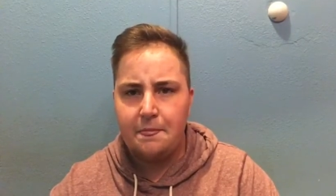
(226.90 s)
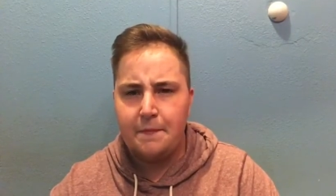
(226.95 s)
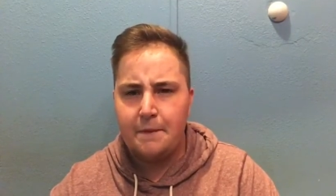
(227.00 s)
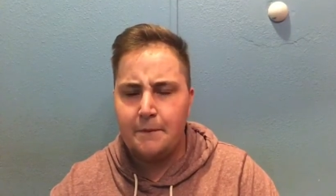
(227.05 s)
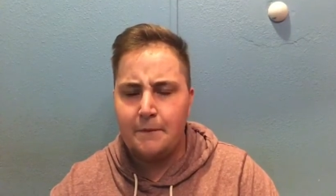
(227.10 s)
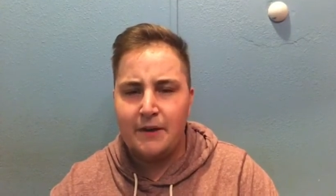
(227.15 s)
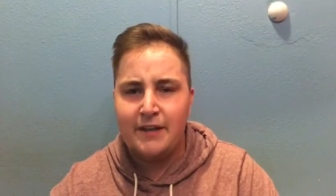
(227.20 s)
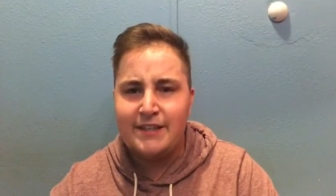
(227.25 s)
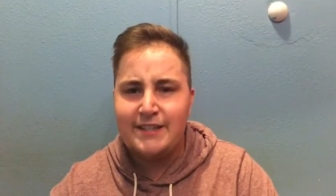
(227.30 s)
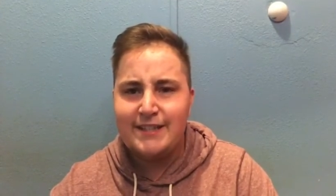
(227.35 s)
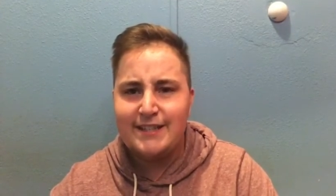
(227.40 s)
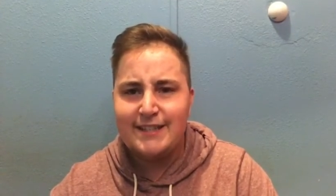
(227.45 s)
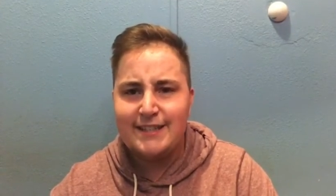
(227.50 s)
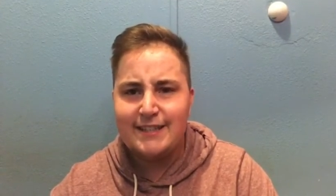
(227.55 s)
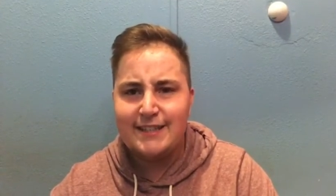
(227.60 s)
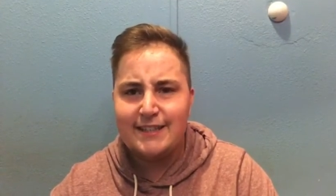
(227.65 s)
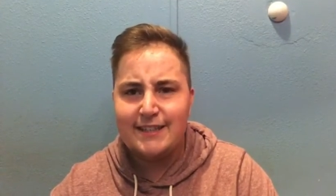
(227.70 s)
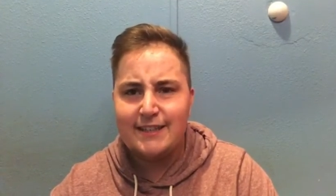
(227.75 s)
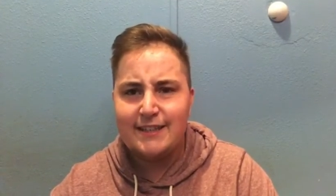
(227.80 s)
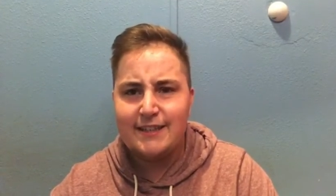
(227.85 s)
What?
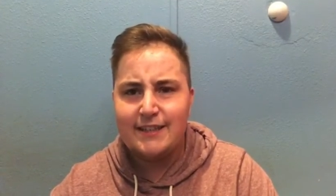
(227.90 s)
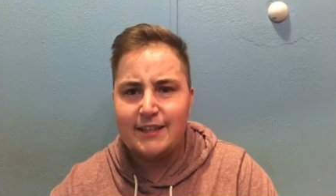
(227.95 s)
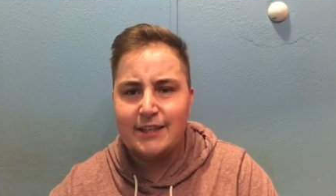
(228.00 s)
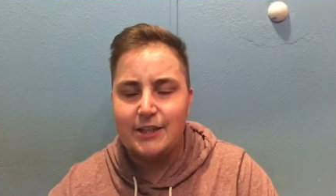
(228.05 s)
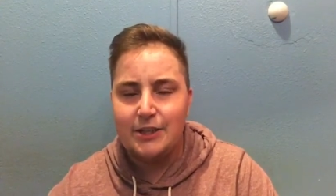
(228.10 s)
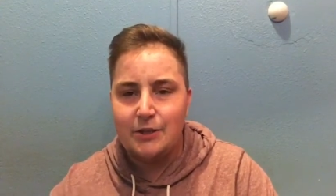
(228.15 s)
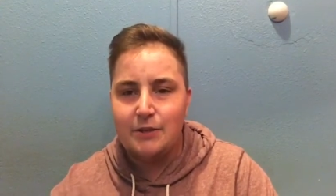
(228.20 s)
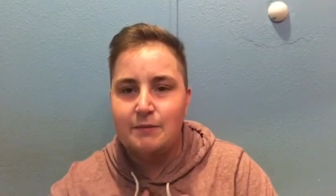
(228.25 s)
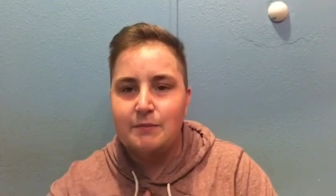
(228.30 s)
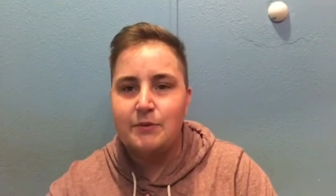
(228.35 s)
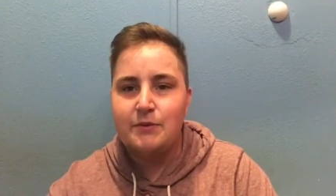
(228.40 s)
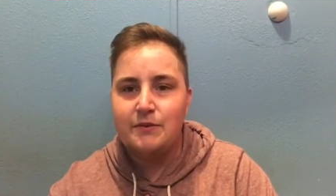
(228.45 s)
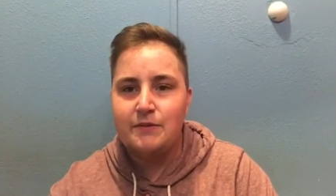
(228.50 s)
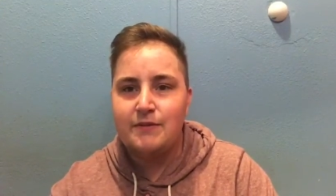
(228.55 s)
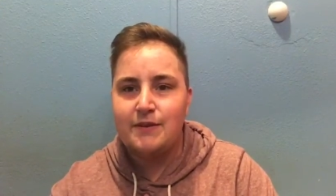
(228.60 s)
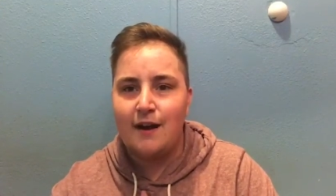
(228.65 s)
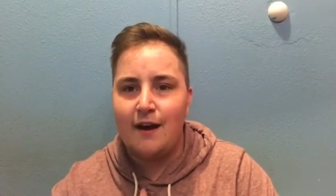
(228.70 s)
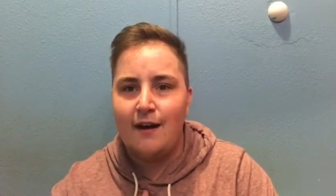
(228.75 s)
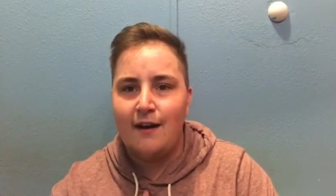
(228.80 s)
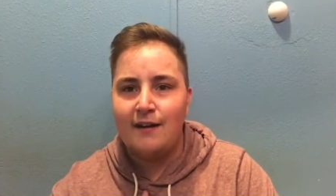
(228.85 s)
You
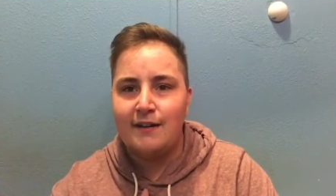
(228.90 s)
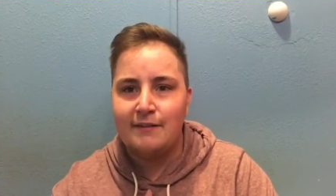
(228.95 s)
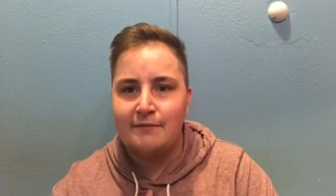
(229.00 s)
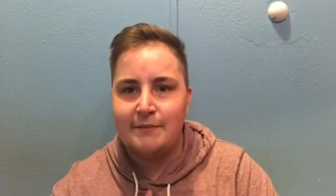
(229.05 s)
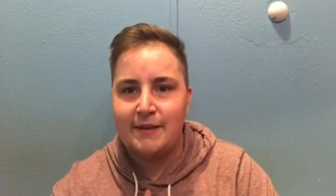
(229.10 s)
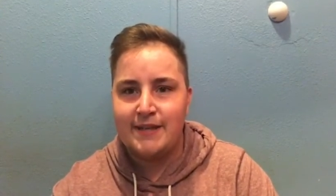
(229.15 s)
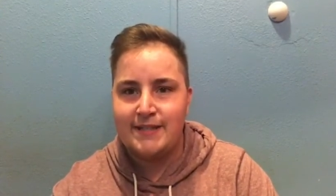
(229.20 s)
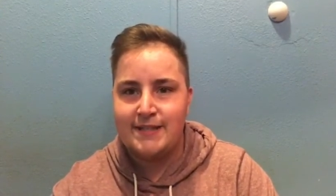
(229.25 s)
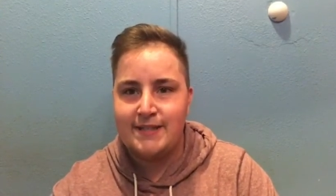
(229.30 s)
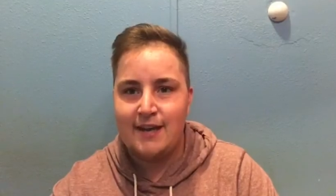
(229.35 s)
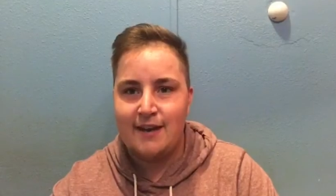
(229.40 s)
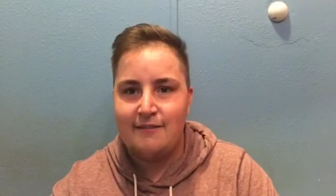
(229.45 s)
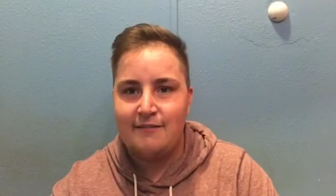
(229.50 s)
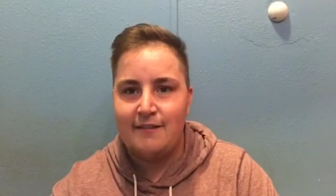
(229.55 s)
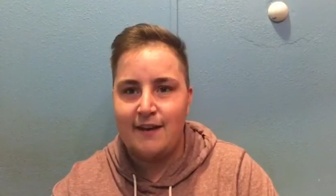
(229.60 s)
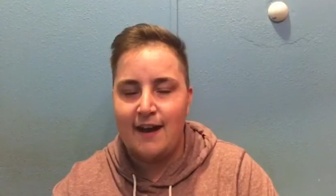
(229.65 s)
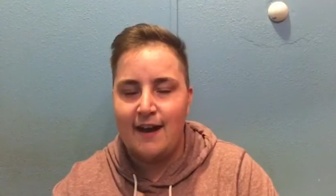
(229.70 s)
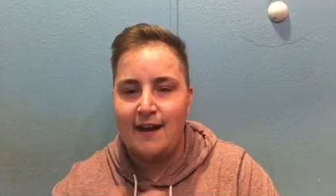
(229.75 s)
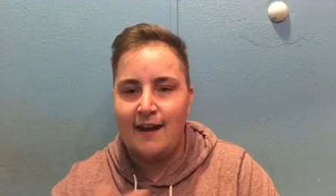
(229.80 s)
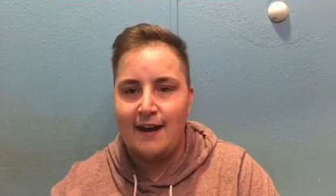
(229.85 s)
moved all of my stuff
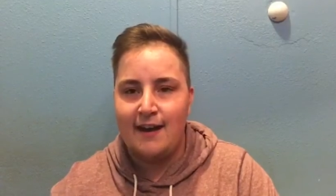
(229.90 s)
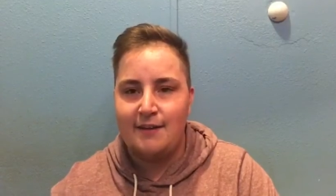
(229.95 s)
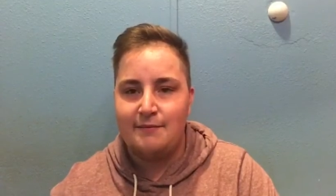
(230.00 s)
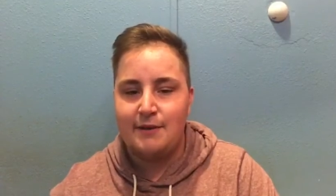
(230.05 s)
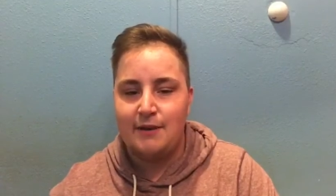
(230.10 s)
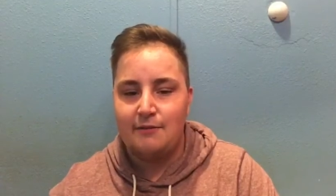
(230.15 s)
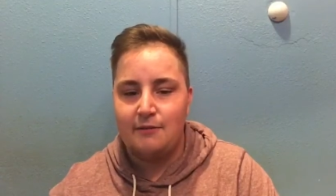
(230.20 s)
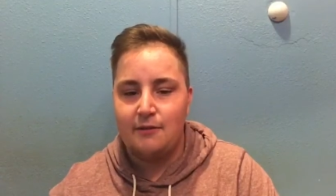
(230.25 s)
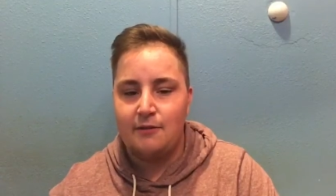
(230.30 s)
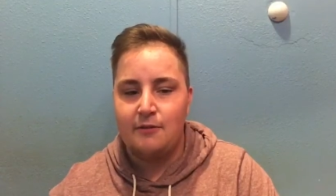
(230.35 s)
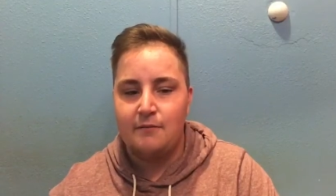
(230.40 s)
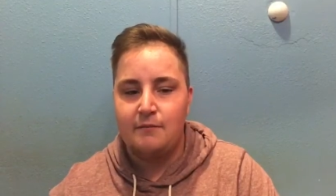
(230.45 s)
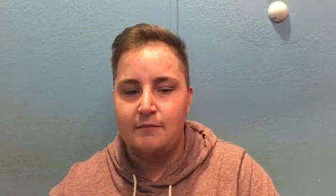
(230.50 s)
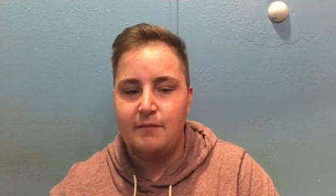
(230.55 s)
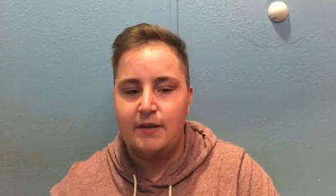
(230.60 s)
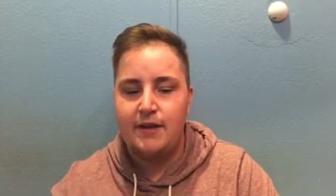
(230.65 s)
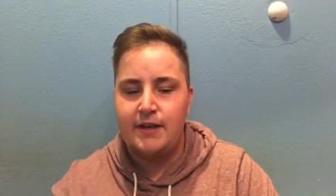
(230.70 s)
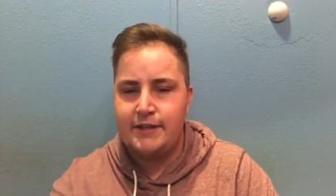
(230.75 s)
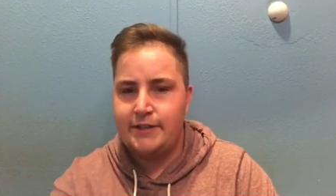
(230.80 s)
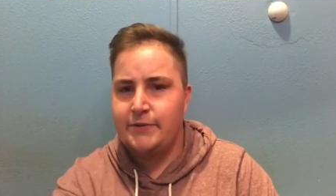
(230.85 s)
out of my room
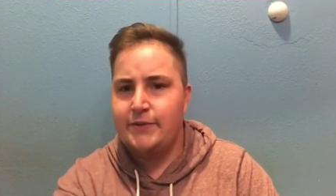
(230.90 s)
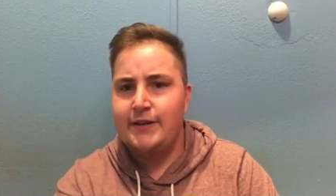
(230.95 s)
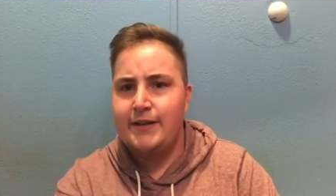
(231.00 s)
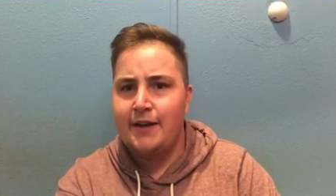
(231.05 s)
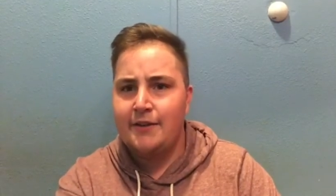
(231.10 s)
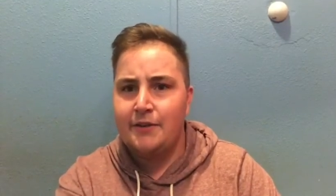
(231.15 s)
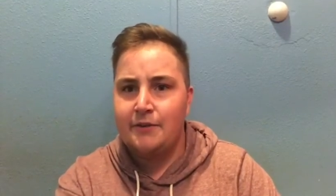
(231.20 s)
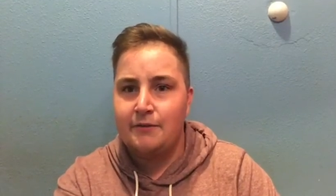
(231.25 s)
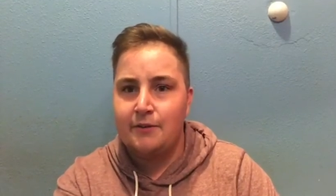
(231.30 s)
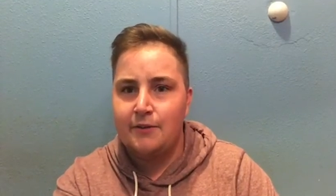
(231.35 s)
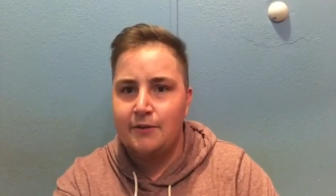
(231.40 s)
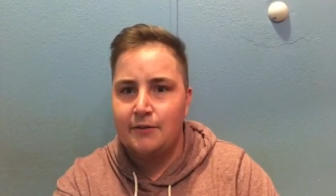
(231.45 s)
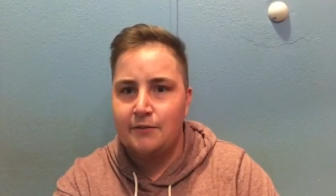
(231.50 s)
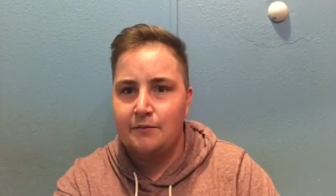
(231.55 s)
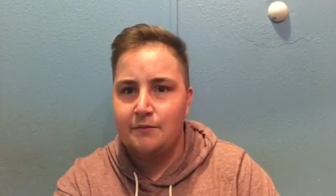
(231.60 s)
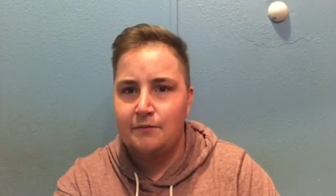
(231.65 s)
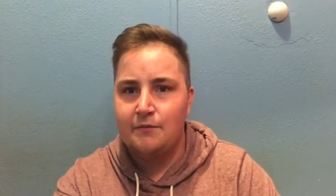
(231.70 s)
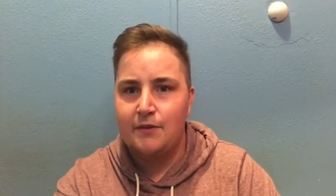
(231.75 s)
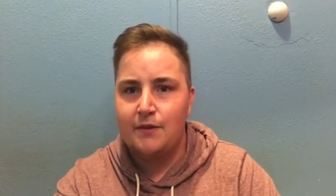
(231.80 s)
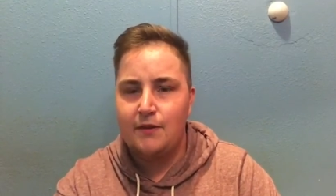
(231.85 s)
into another
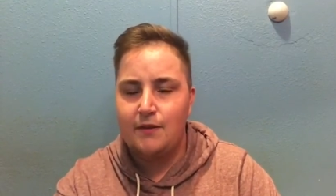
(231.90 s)
room